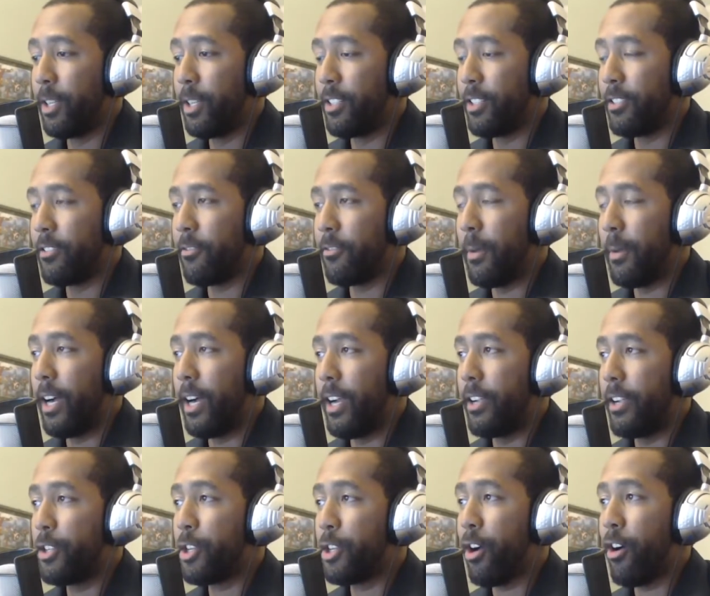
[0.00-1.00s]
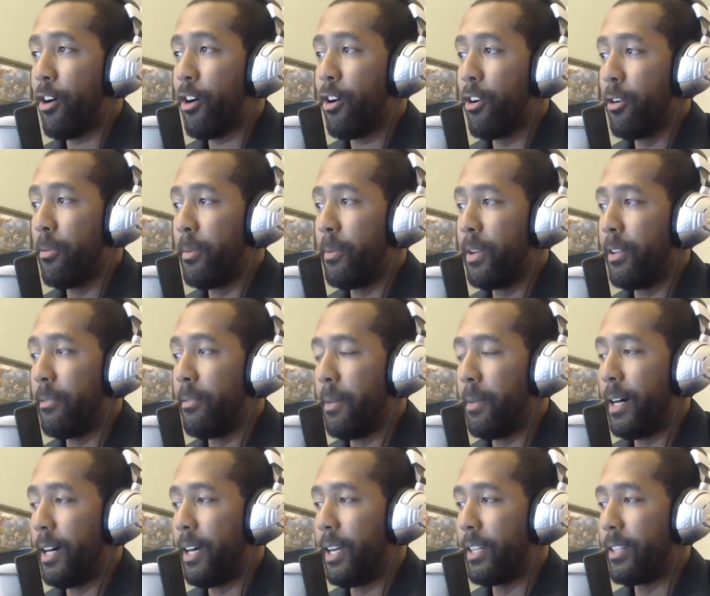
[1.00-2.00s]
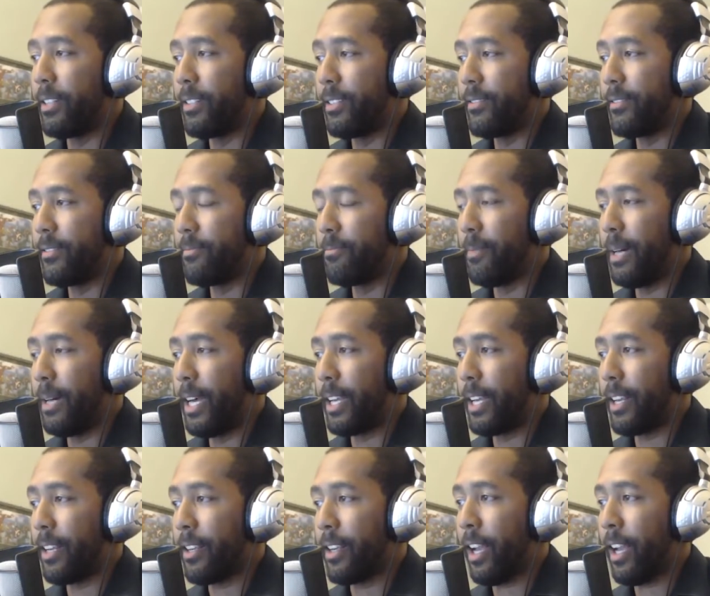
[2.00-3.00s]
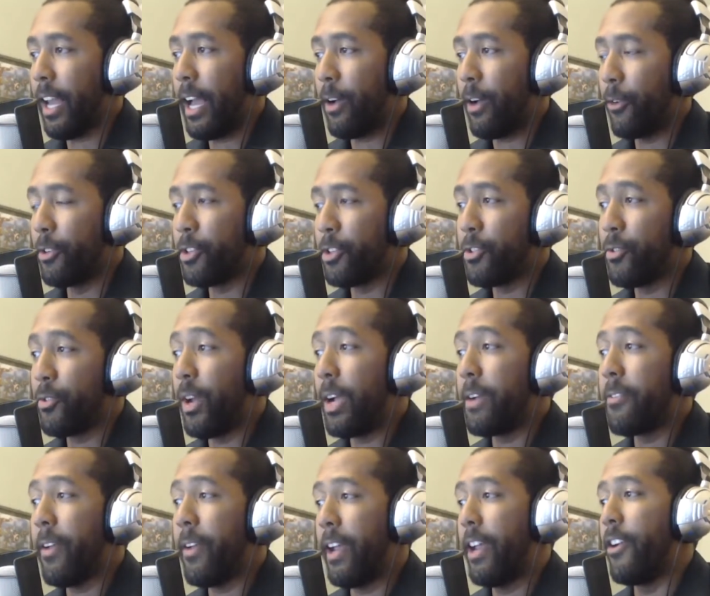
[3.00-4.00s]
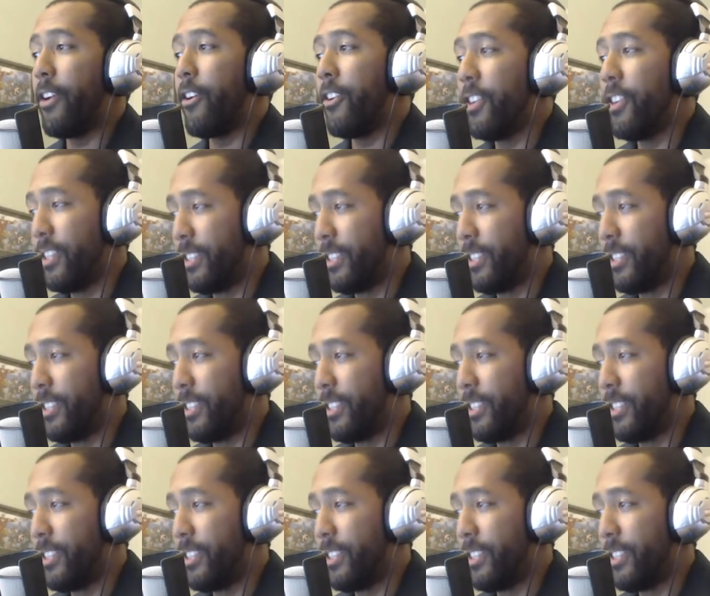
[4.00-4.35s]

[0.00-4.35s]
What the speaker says: of my charm and my cloud strife hair.